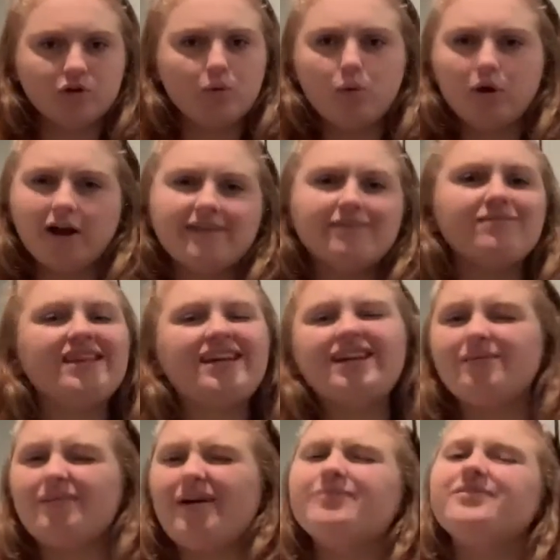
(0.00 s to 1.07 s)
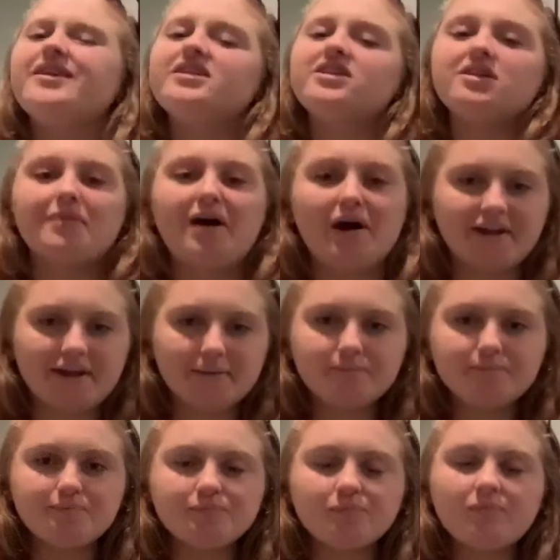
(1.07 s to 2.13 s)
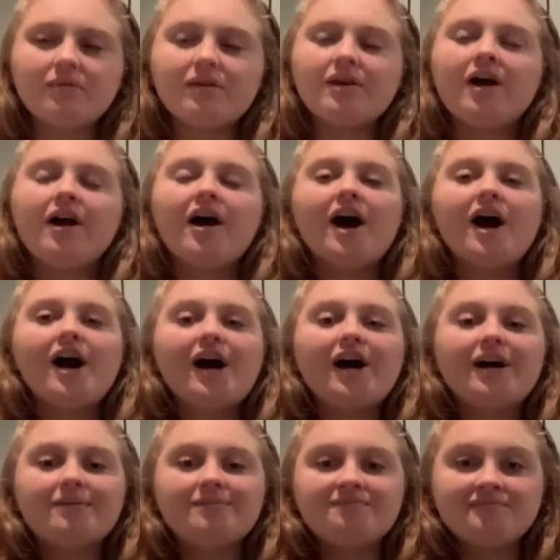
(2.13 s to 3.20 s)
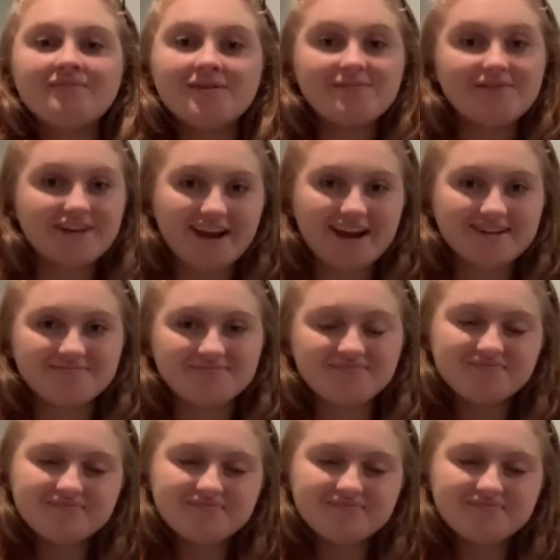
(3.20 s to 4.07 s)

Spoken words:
or I think I'm thinking about it. But yeah.